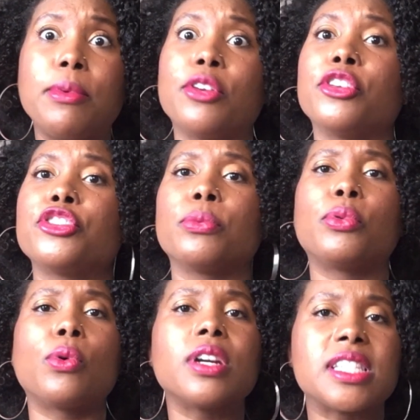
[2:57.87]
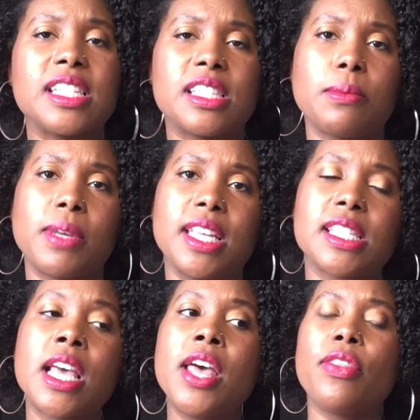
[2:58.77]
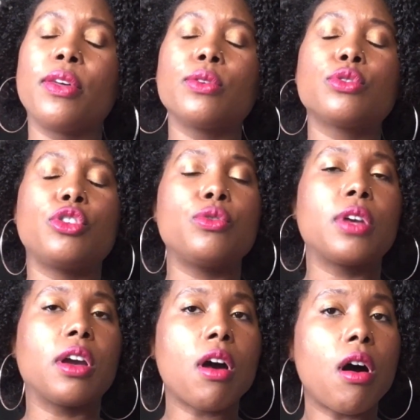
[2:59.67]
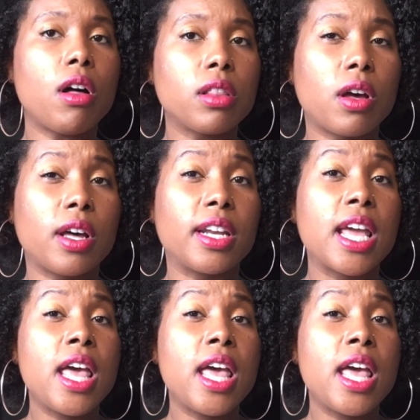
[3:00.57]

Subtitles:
your support system is. Those who you can call on,